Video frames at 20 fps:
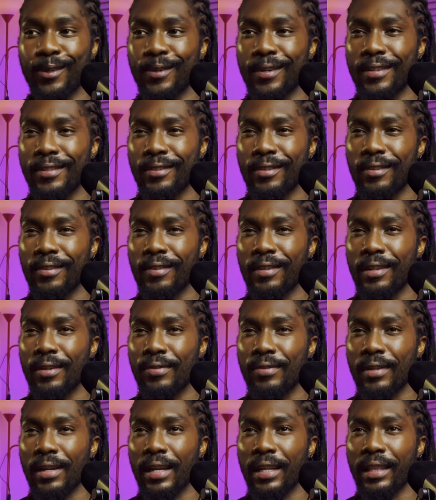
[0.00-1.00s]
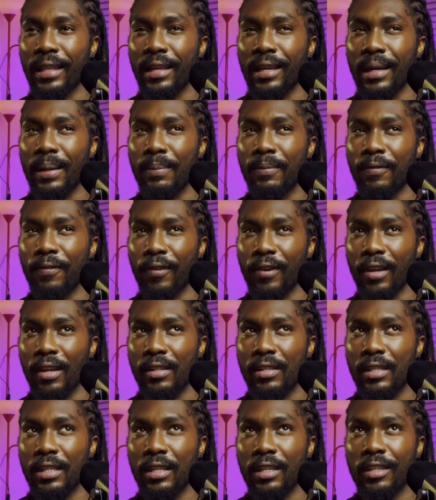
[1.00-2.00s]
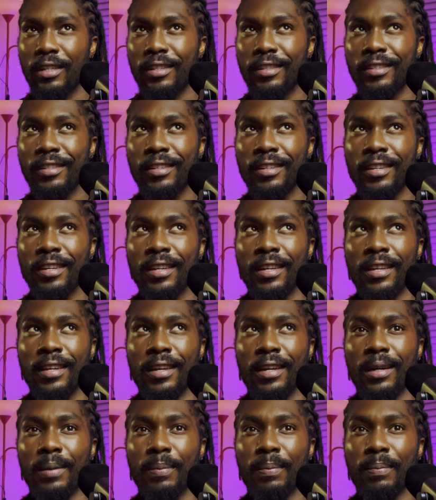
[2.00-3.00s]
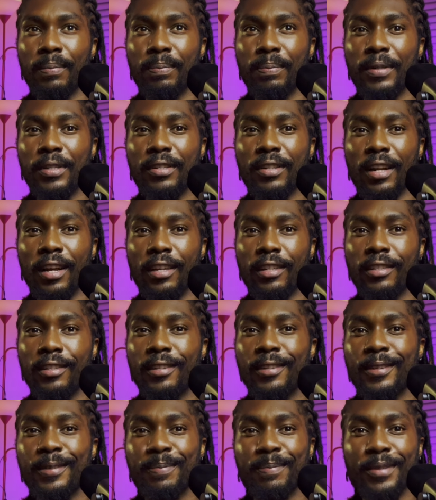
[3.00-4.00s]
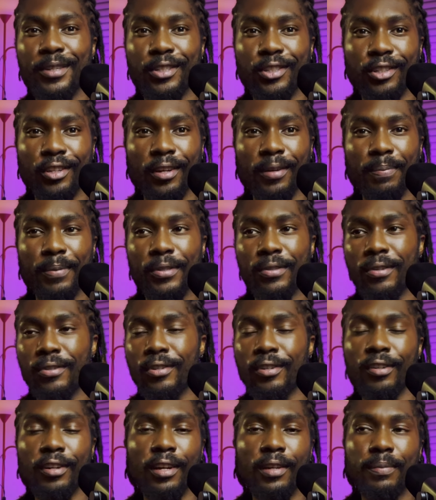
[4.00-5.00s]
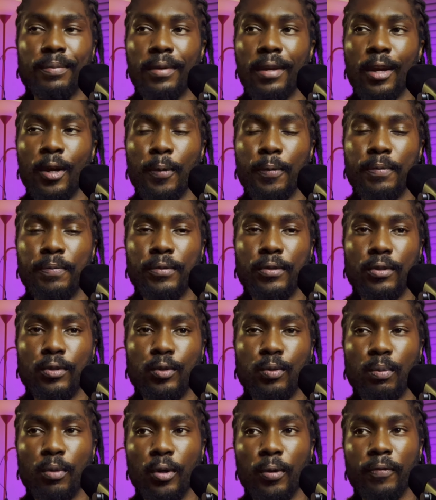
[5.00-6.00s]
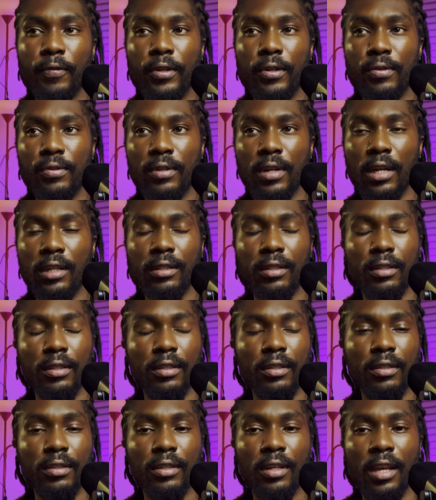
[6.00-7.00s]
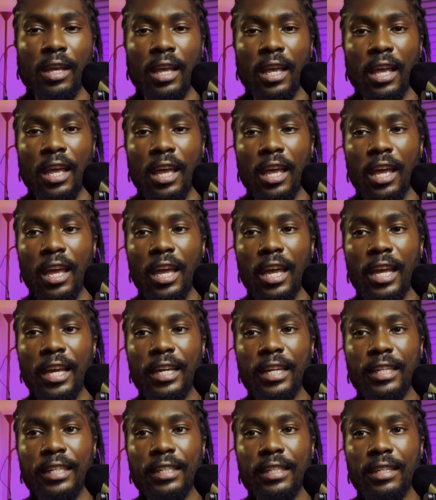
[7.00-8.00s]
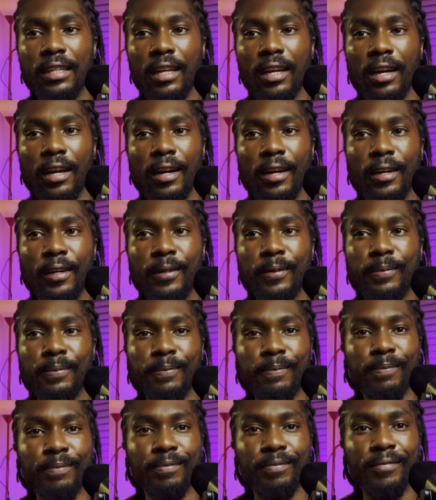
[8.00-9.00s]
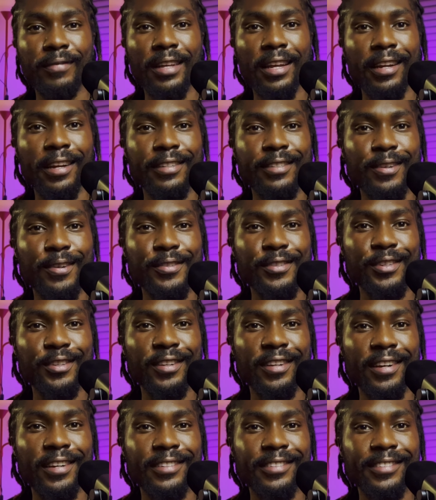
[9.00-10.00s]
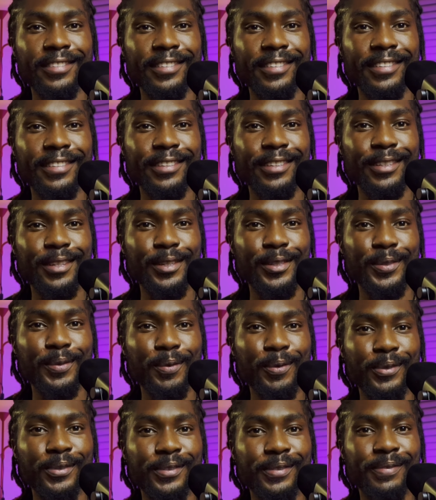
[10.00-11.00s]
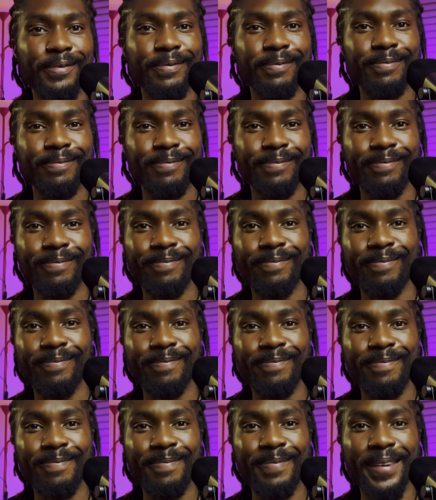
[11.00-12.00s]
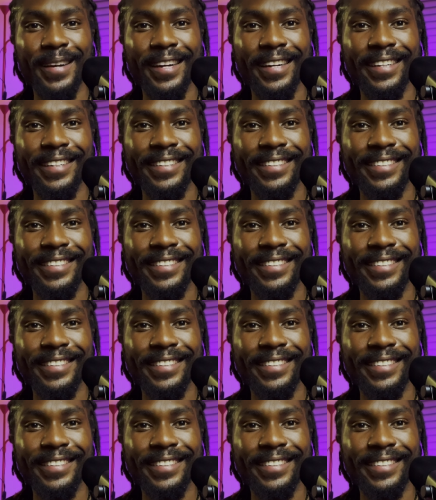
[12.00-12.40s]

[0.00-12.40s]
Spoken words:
There's nothing else I think I'm forgetting. Please like, please share, please subscribe. It helps me to do more videos like this. And I guess I'll see you guys in the next one. Bye.